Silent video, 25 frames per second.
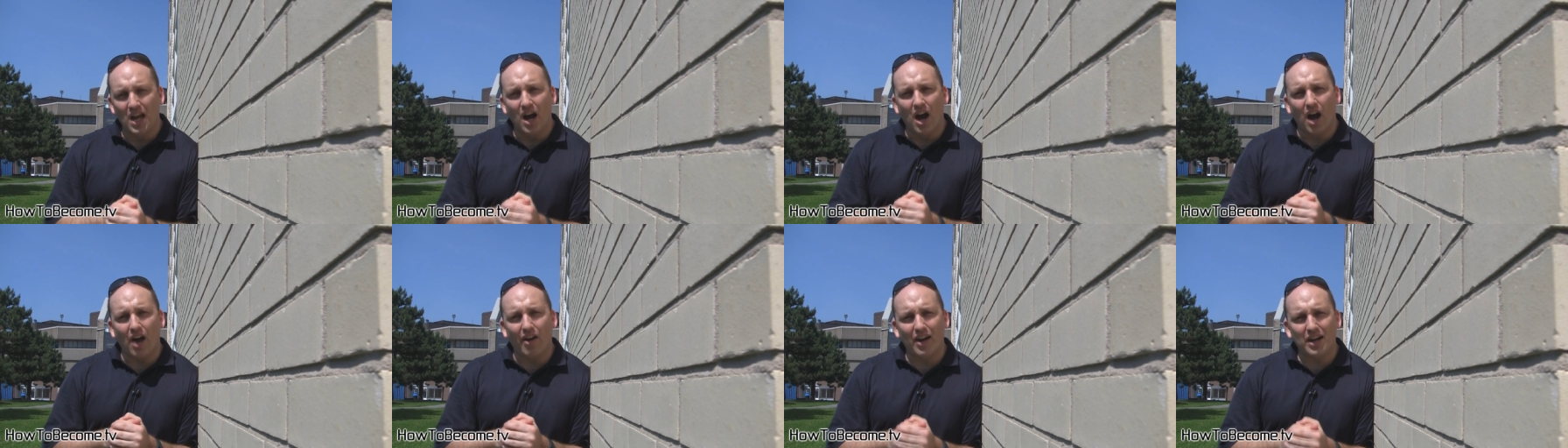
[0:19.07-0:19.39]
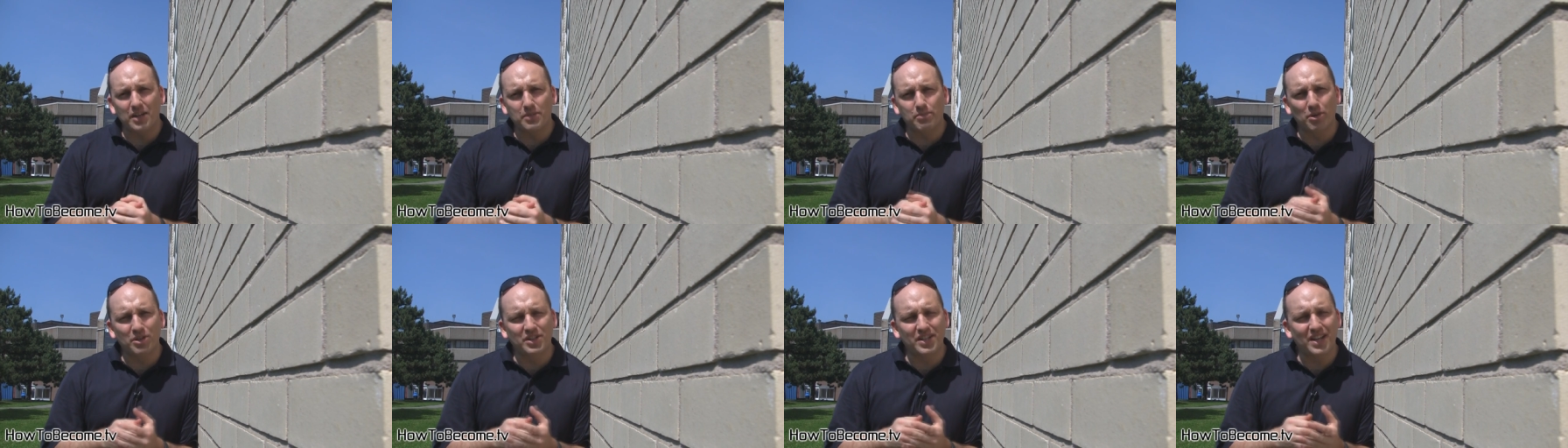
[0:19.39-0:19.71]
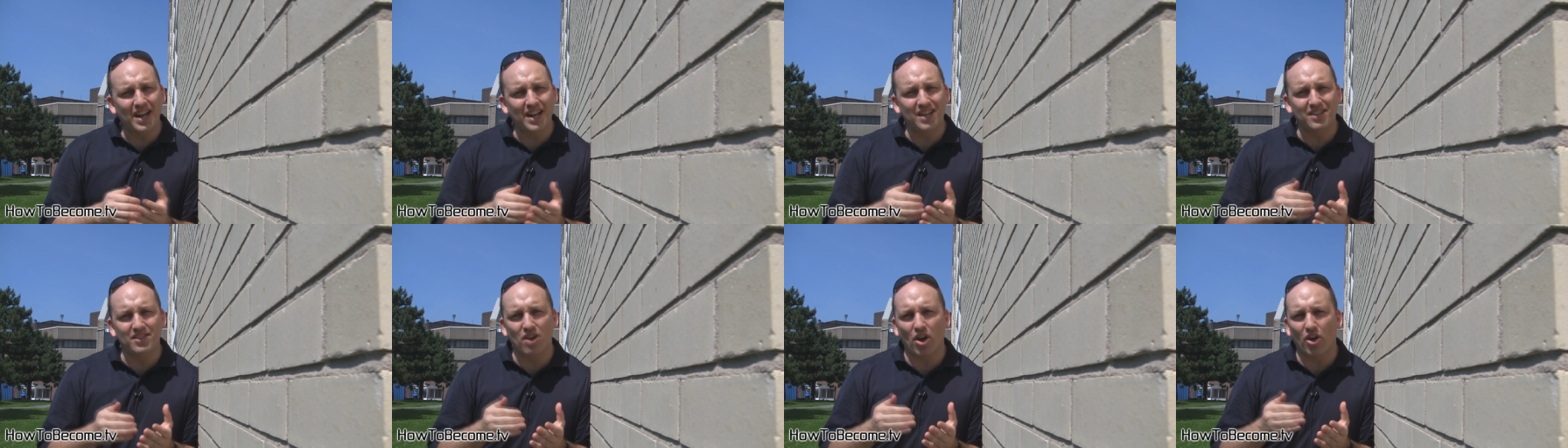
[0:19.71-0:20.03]
Our expert
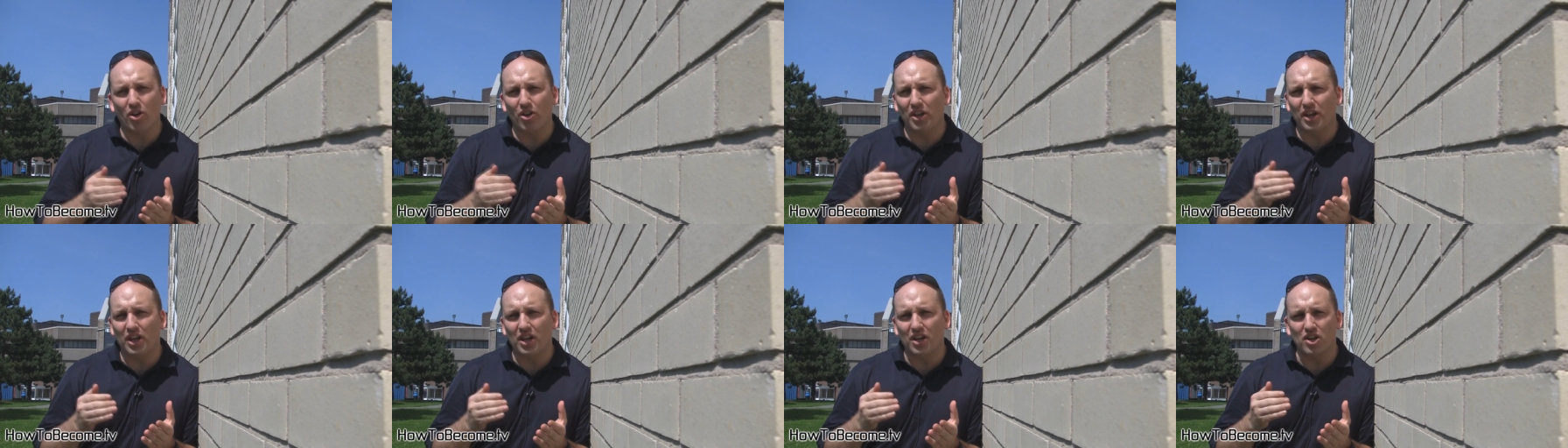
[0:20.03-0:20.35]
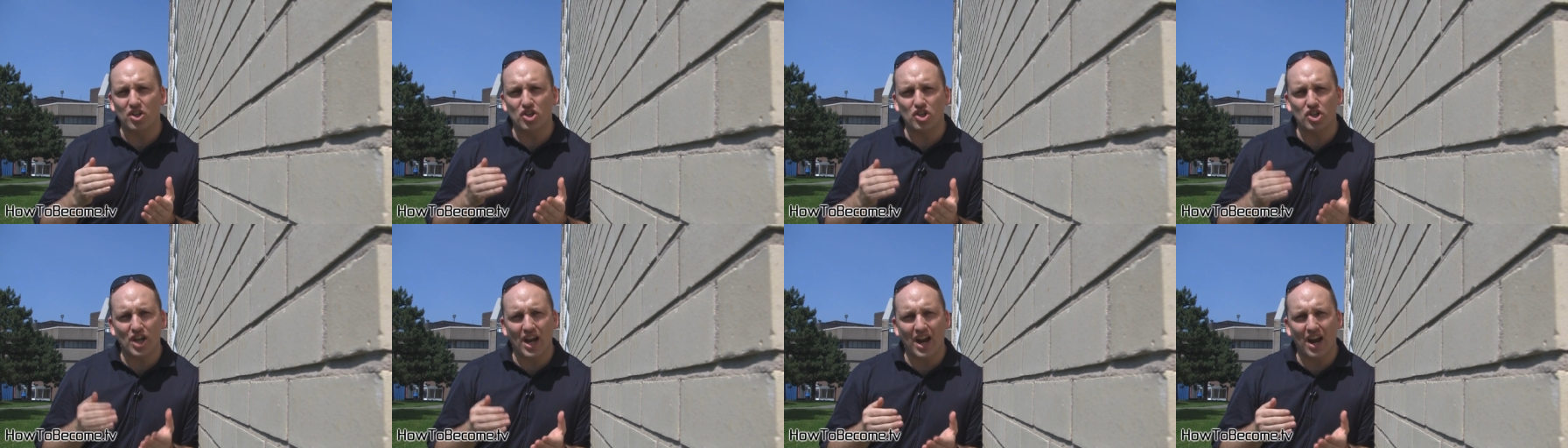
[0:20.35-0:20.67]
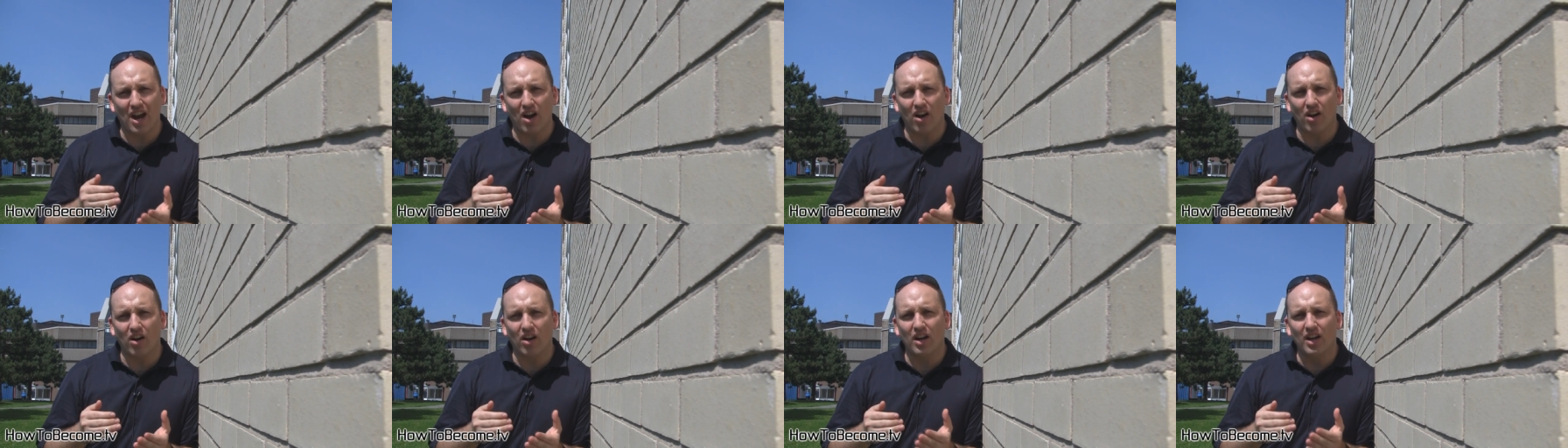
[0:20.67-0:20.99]
today is not only going to
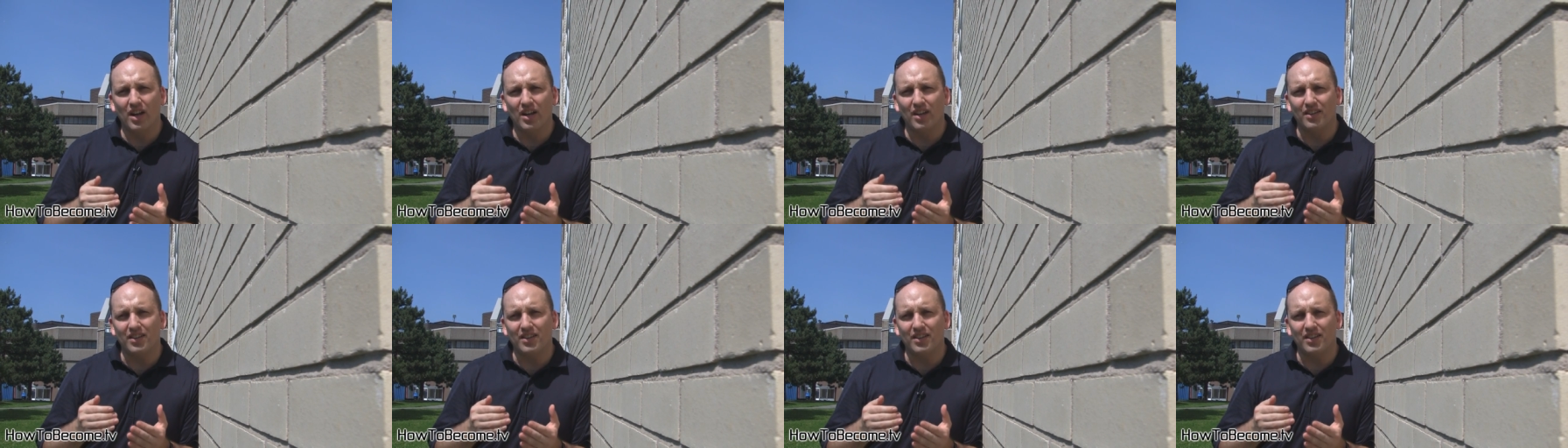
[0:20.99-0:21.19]
share